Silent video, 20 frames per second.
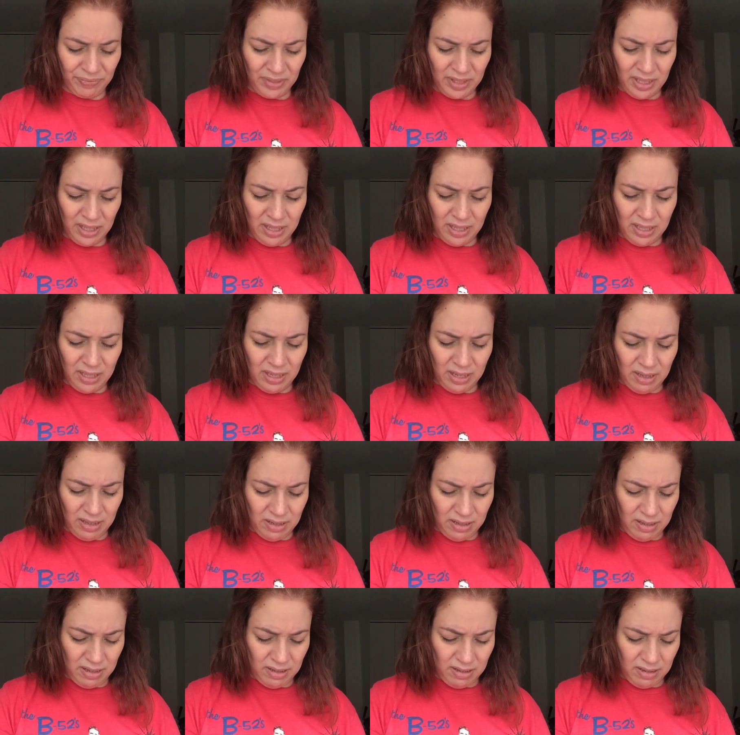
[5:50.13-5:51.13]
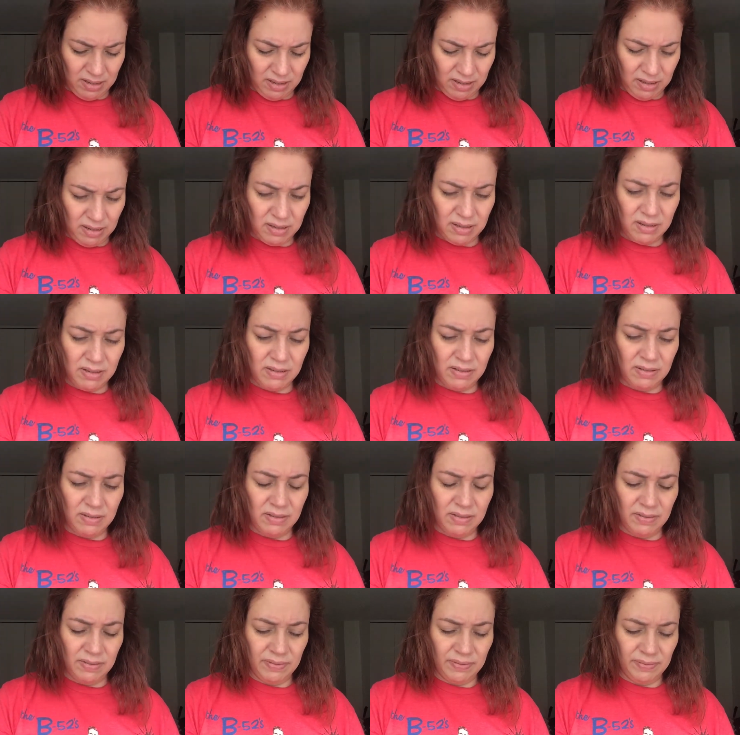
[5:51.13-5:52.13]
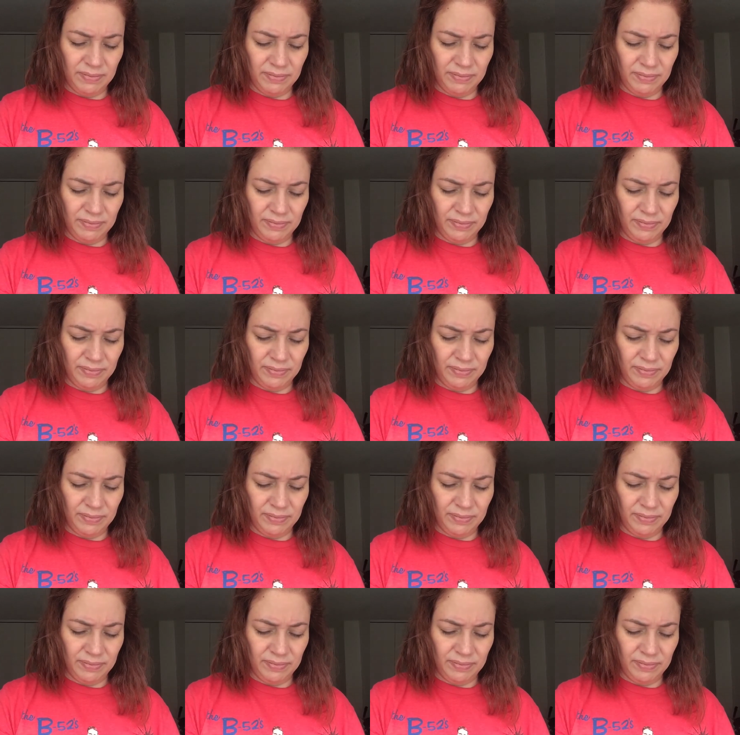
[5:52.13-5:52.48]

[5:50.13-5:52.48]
(no one is talking)